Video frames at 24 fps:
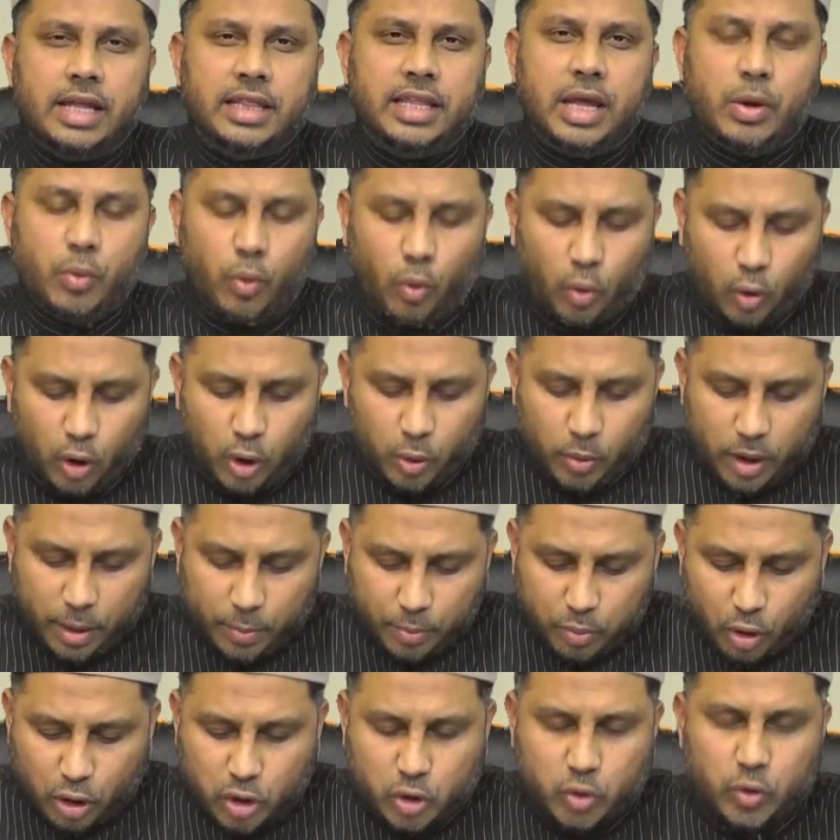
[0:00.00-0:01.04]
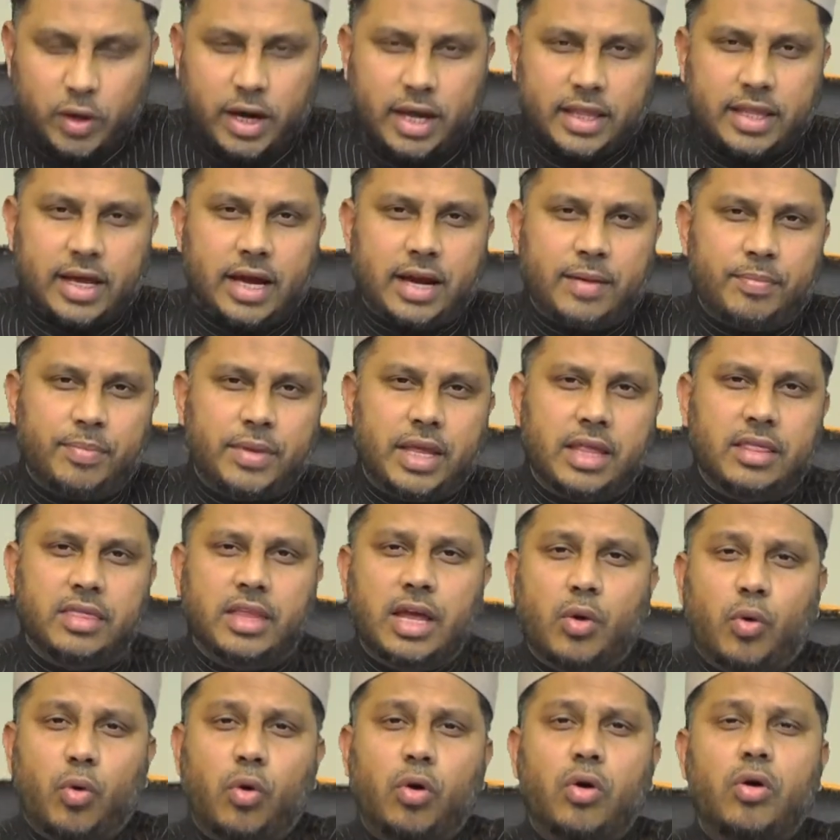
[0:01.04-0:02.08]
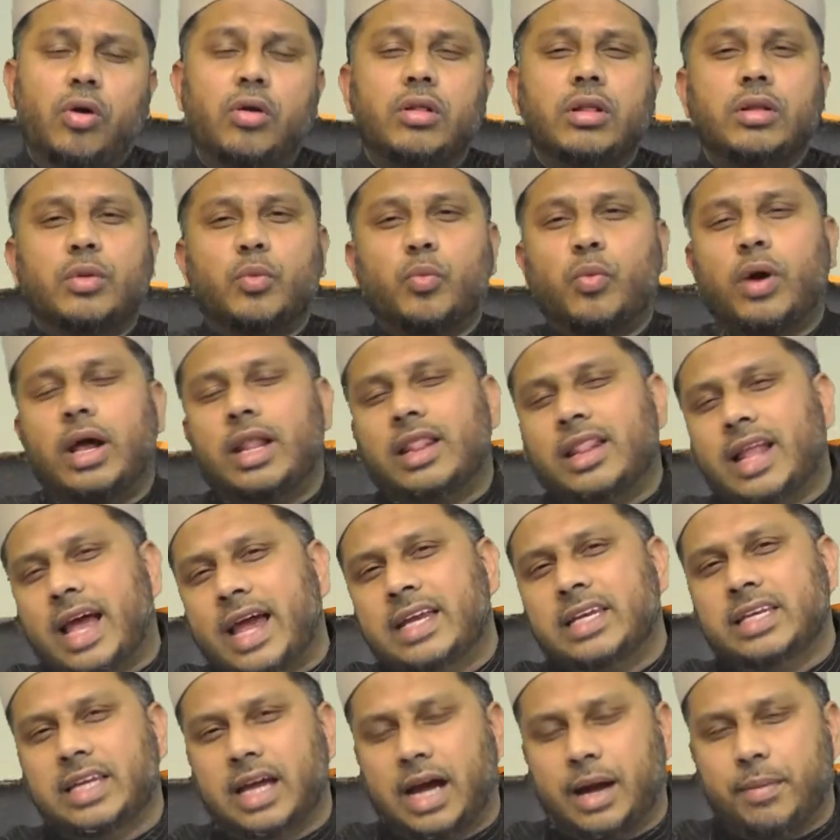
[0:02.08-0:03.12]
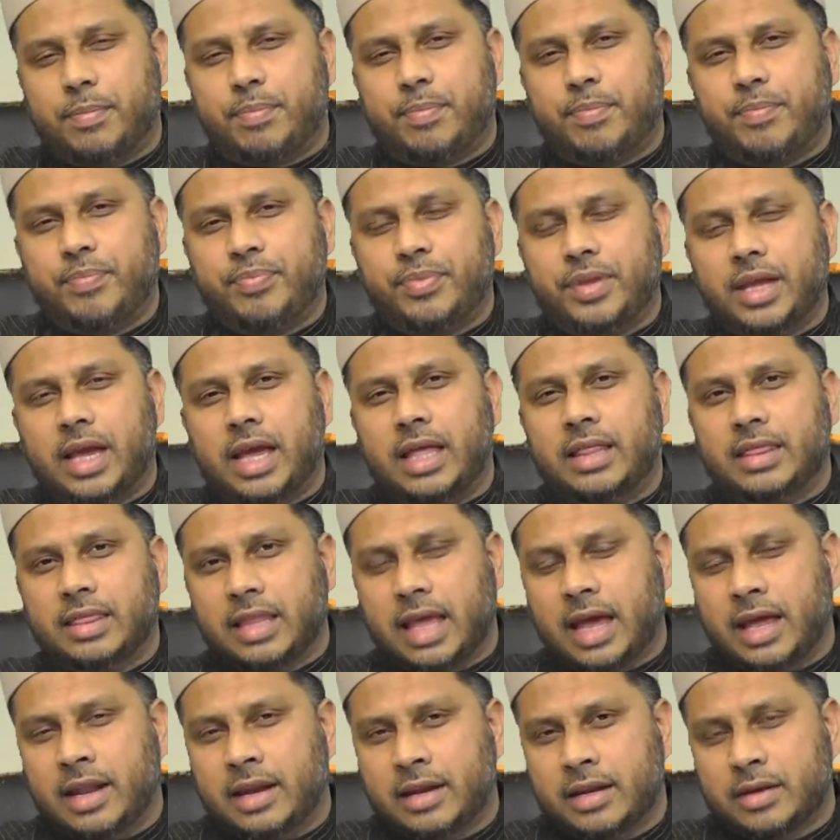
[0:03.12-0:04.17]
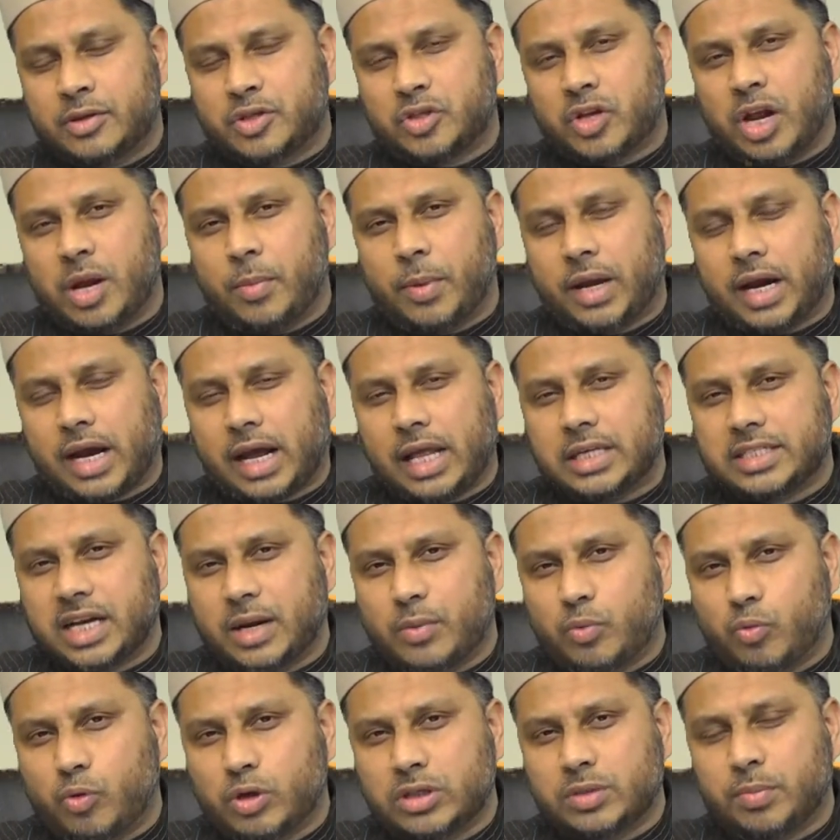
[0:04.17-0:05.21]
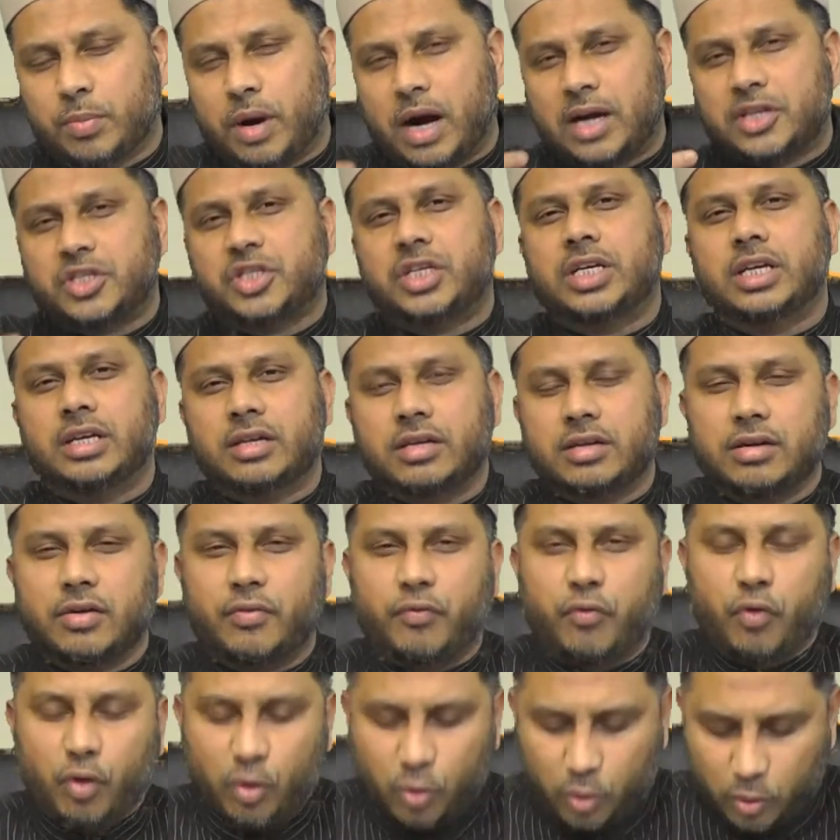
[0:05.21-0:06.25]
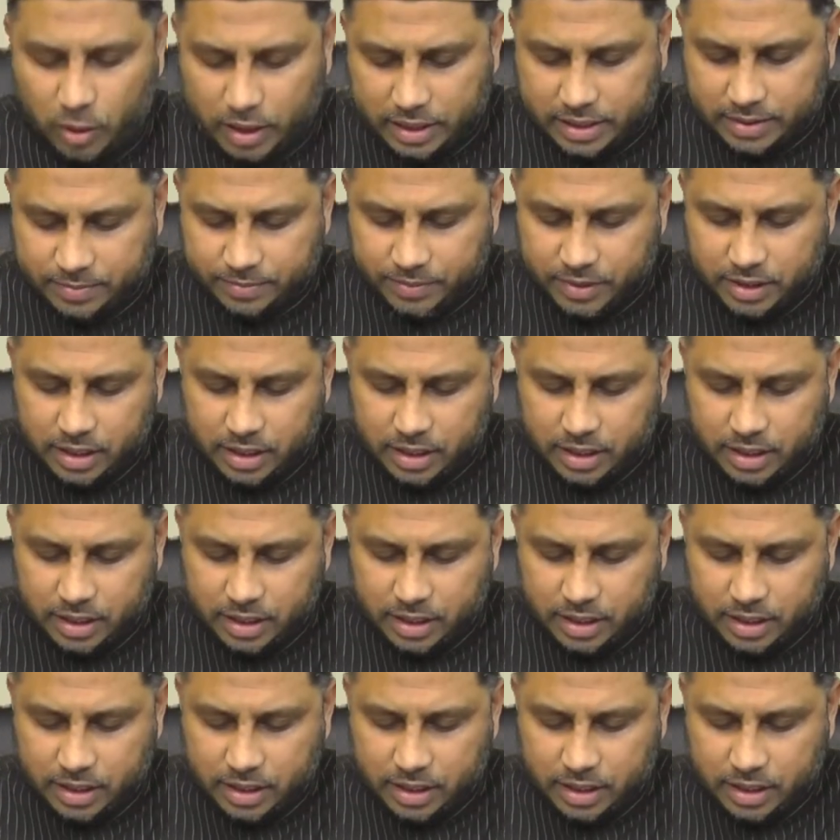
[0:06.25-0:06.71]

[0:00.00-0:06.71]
They all were brought together and they all were lined up and, and Sulaiman was marching forward.